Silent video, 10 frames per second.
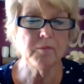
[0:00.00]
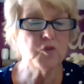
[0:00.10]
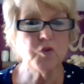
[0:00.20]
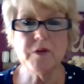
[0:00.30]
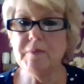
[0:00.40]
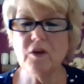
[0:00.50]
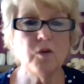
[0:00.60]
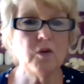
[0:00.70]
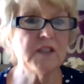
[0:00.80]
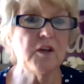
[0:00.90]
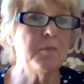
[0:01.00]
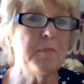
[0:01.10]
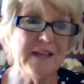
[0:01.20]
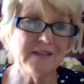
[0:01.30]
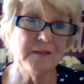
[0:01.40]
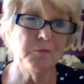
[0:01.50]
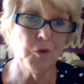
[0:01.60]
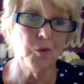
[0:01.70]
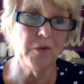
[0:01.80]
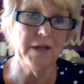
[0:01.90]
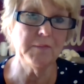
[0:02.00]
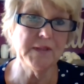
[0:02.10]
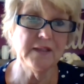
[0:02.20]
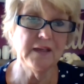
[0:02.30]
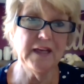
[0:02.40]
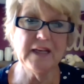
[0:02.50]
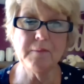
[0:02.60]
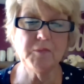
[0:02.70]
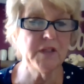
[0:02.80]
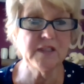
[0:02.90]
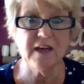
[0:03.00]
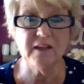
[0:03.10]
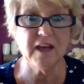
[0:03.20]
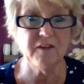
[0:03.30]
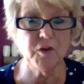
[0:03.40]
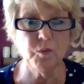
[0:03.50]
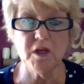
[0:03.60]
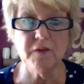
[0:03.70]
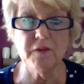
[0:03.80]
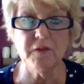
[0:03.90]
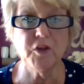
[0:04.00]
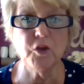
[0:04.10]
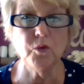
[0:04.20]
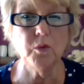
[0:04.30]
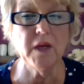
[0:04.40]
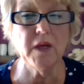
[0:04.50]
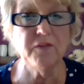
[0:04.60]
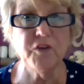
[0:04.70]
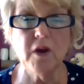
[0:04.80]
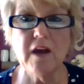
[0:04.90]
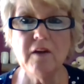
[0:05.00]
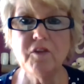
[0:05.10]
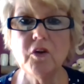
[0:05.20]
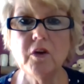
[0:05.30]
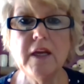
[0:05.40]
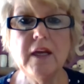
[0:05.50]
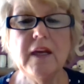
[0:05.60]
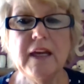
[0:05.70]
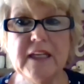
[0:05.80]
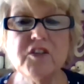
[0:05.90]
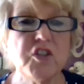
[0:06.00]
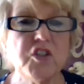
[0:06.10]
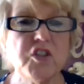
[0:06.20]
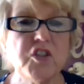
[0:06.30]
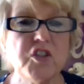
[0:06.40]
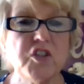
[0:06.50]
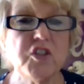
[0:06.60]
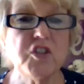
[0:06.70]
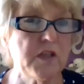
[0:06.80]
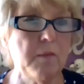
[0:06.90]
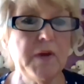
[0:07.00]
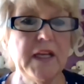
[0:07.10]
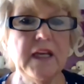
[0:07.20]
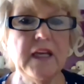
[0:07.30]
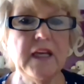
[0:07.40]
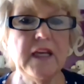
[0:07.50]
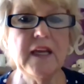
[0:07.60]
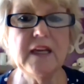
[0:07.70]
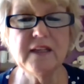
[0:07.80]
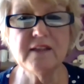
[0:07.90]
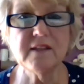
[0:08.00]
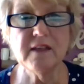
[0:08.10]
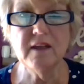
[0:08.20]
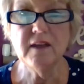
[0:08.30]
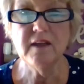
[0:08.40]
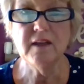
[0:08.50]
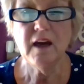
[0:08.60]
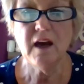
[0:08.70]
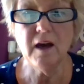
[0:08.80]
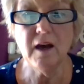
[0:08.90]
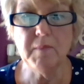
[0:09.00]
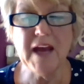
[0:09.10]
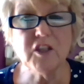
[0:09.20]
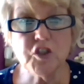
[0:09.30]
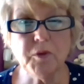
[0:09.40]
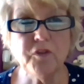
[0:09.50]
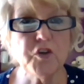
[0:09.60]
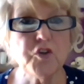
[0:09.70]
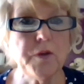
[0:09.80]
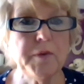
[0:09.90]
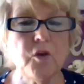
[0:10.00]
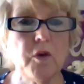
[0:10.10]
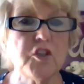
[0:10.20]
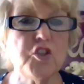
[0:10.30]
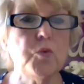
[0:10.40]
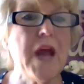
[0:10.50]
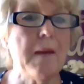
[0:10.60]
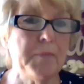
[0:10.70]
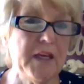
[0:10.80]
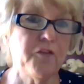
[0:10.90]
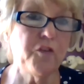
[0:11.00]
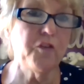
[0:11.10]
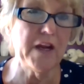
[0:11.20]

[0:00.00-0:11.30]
Treatment courts are amazing programs. And I'm going to tell every one of you, if you're ever in a situation where somebody is eligible for a treatment court, do not be afraid of